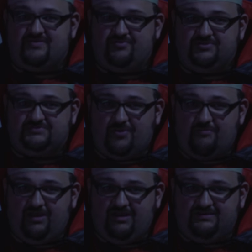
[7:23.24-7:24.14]
to produce more
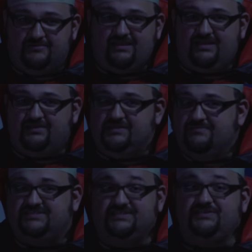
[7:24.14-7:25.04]
blood. Killing them
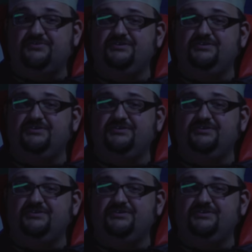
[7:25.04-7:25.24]
isn't in their